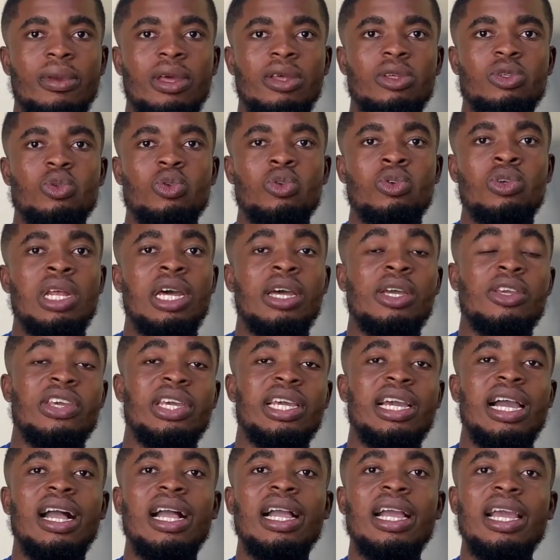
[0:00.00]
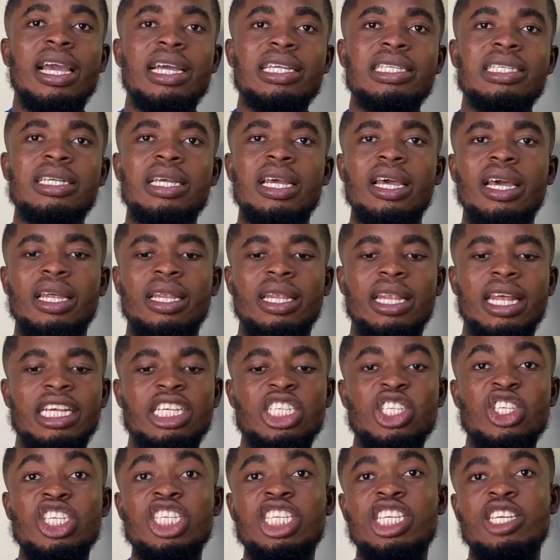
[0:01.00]
so that you can get the
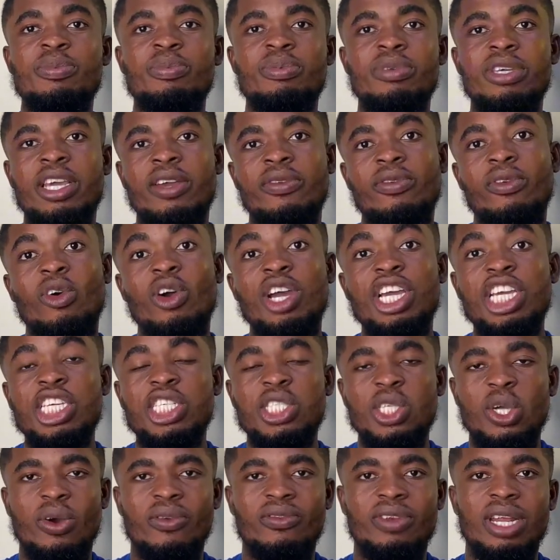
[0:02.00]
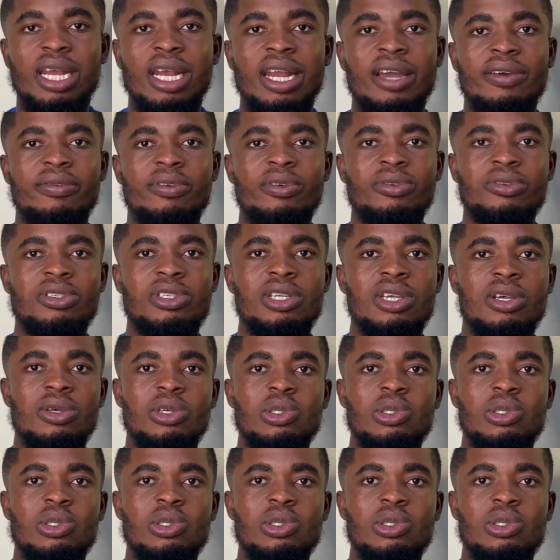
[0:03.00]
CGPA for each of the levels.